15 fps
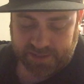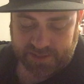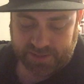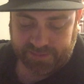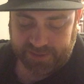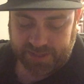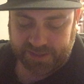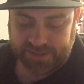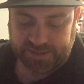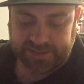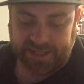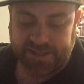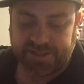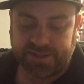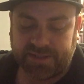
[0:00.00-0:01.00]
We got
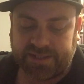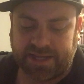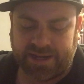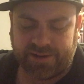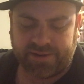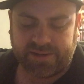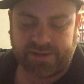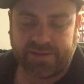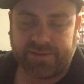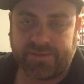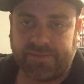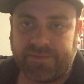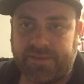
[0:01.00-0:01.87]
Detection Tower.